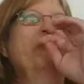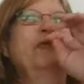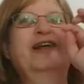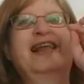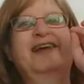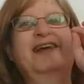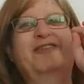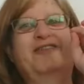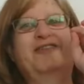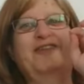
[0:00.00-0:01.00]
an
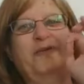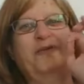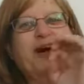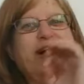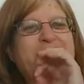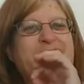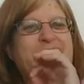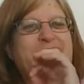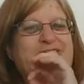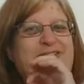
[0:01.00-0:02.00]
electric wire
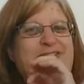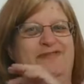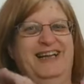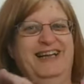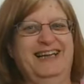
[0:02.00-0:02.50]
or something.